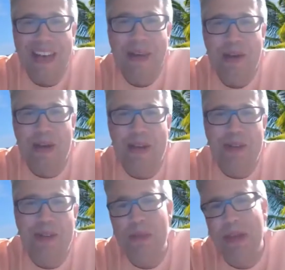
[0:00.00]
Because
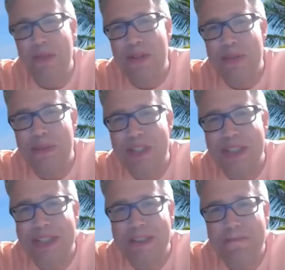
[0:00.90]
when you play first
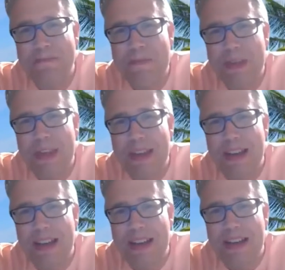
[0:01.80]
position,
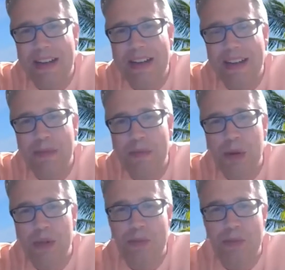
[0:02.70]
most